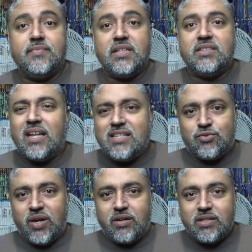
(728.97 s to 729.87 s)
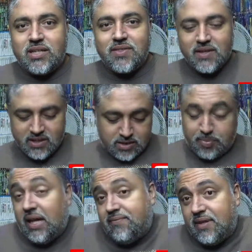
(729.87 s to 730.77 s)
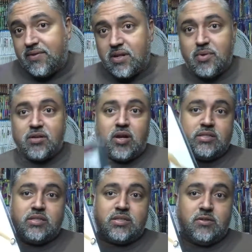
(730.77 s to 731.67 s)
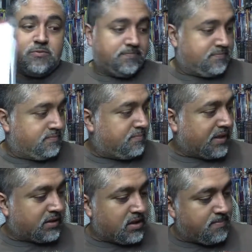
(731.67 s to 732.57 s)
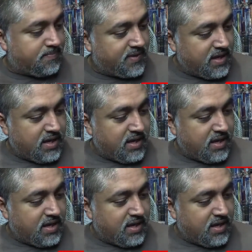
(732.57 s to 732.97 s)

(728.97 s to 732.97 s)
it's not as rare as I think it is, but I've never come across it, so picked it up.